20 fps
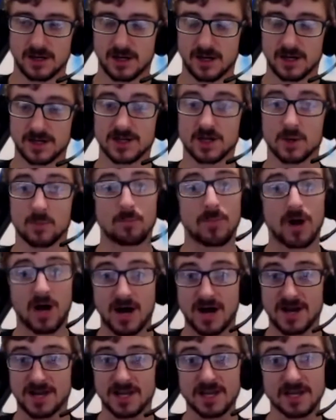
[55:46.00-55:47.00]
your
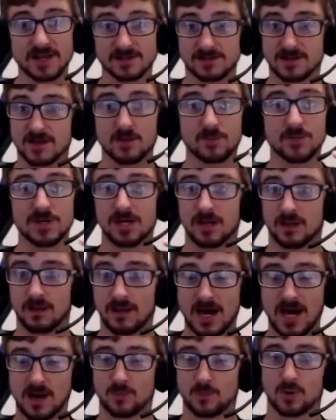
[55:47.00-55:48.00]
body is going to be a
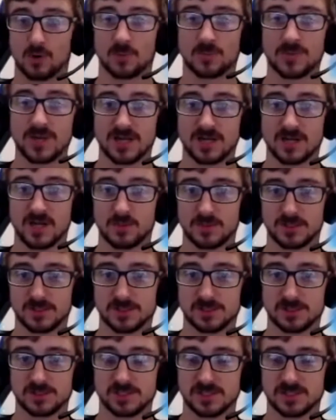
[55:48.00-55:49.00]
lot more beat up in
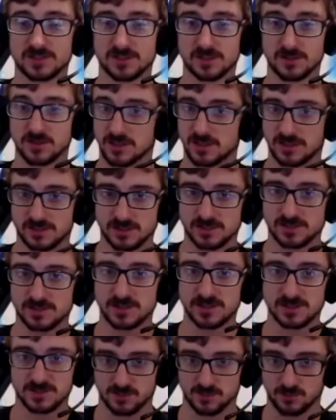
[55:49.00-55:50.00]
jiu-jitsu because
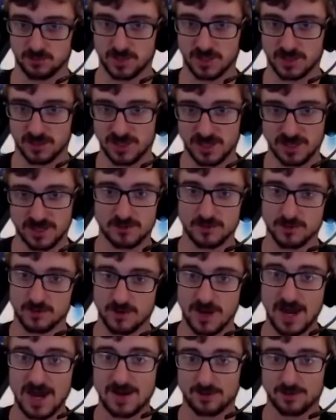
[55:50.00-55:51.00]
it's really
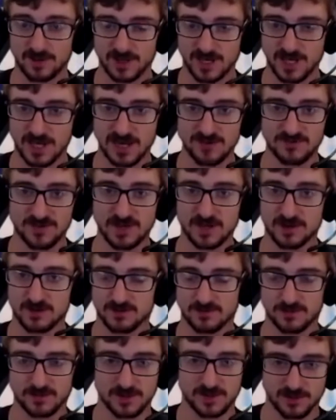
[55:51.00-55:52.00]
grappling heavy.
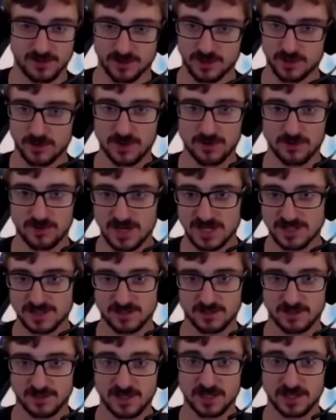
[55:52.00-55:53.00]
You're doing wrestling.